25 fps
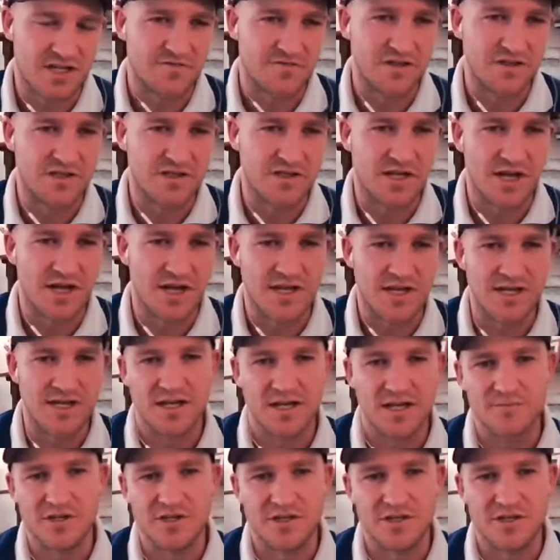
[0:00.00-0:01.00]
and Clay
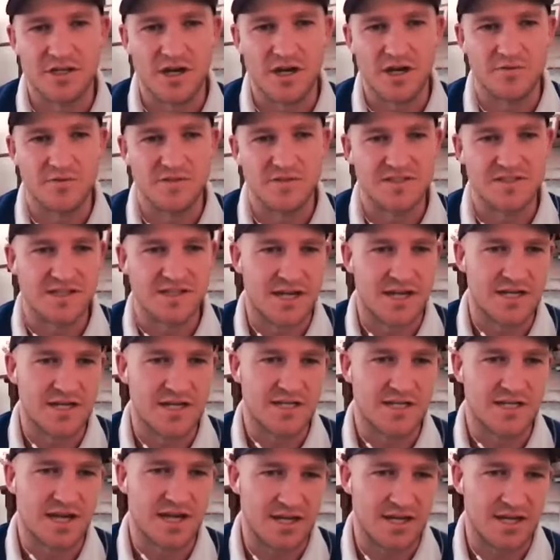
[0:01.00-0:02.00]
going to be in Golden State,
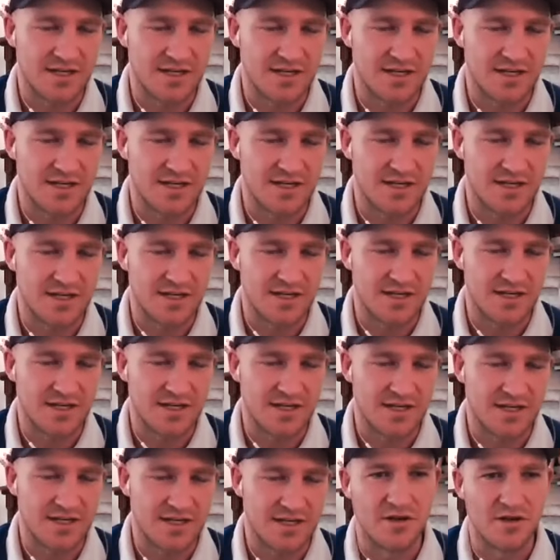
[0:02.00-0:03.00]
KD
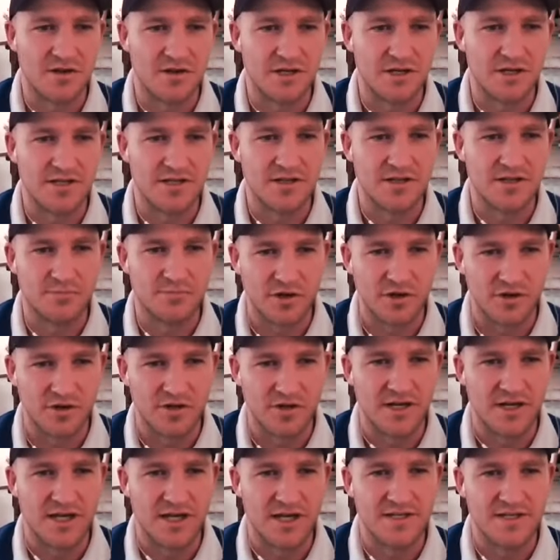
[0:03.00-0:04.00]
and Kyrie,
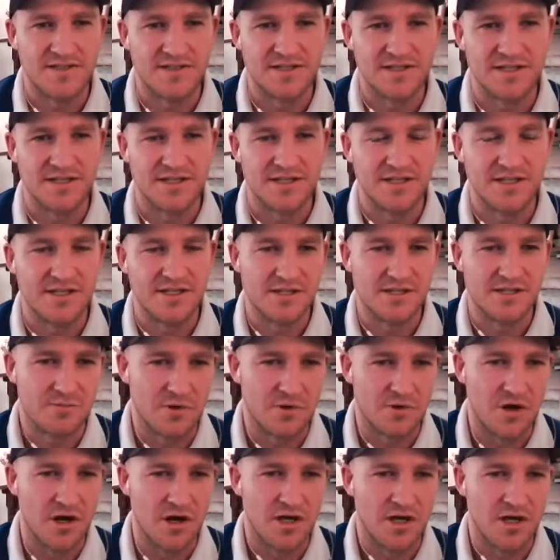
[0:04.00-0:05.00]
LeBron and AD,
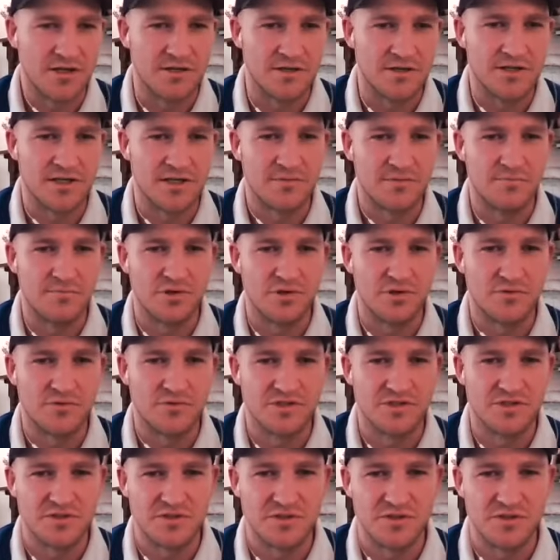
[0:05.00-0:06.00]
Kawhi and Paul
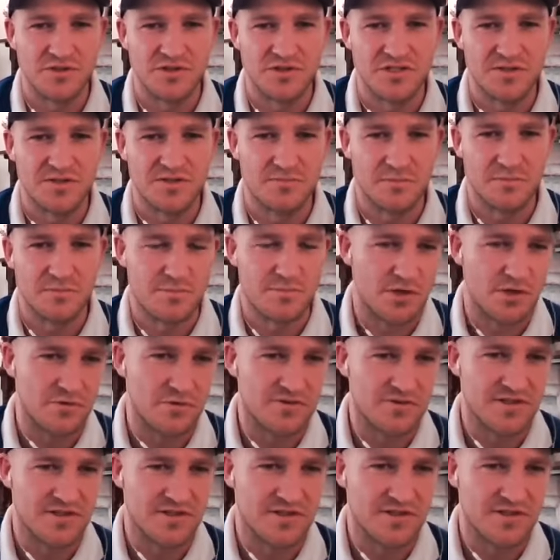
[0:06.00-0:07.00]
George,
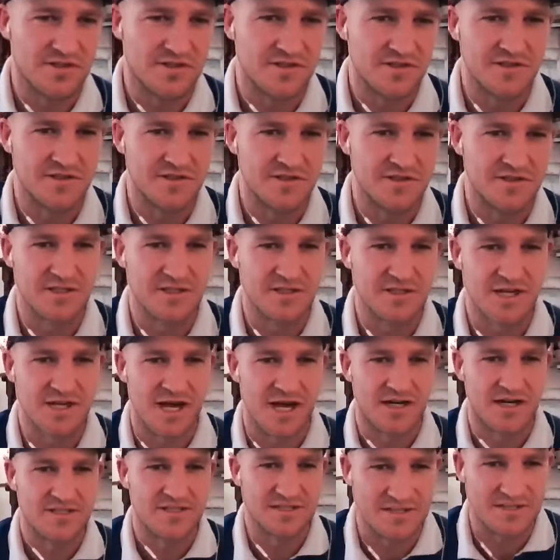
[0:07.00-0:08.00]
Middleton and
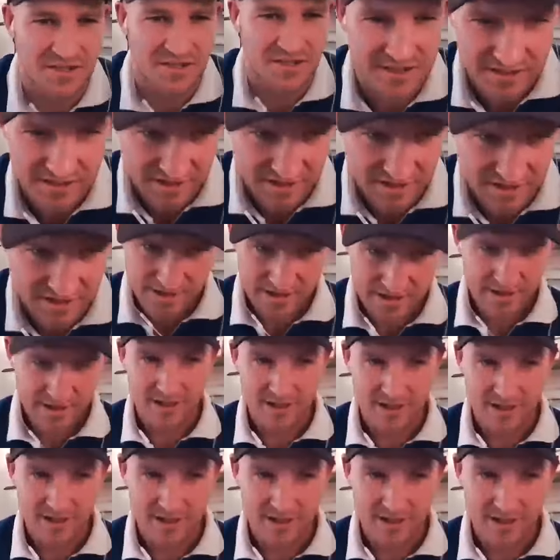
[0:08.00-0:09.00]
Giannis. Like,
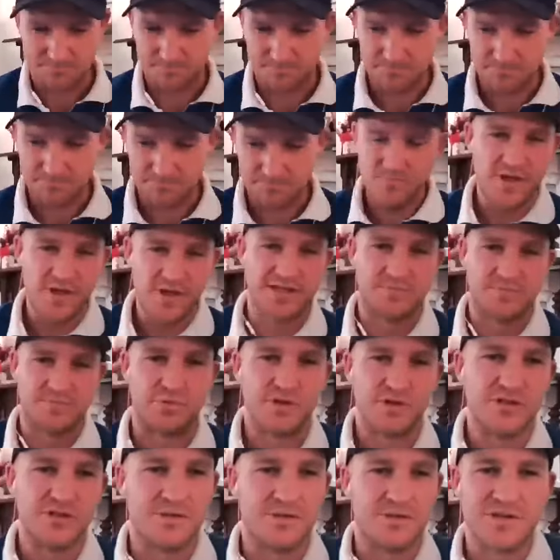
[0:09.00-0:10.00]
it's
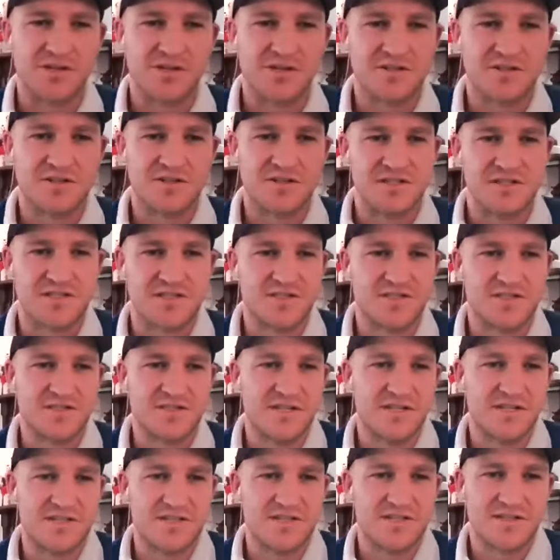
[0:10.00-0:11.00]
brilliant because there's
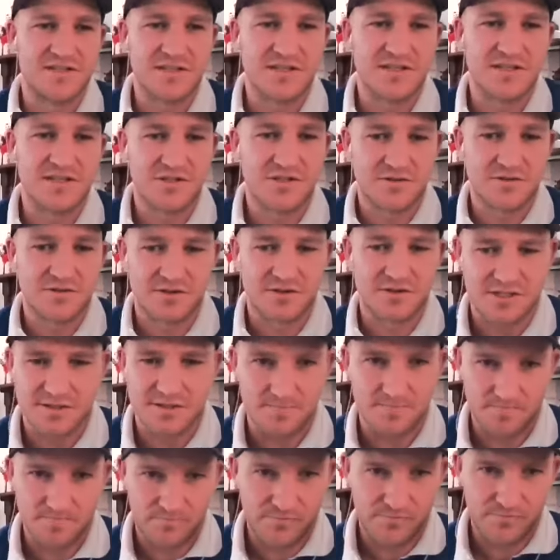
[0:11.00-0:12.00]
literally,
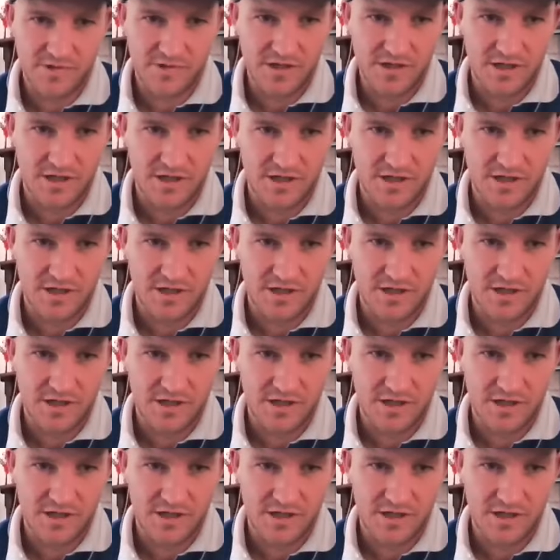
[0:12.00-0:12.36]
you know, probably